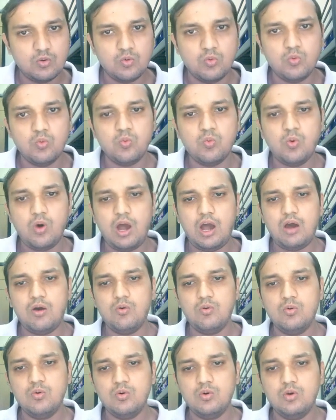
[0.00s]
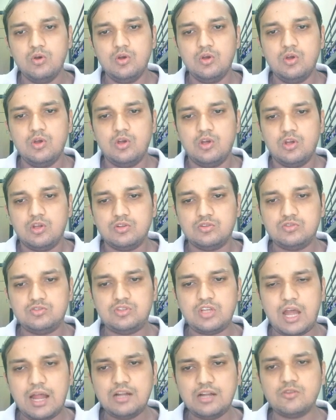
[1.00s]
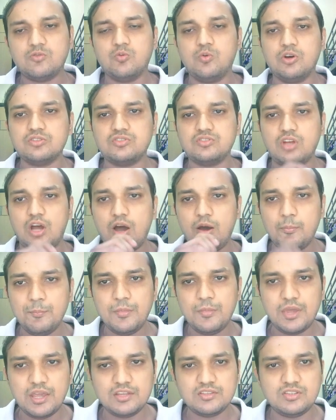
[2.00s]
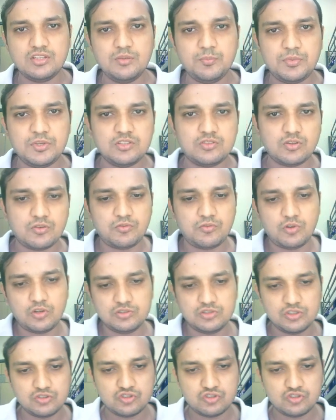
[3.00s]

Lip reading: Wow, that was amazing piece of logic.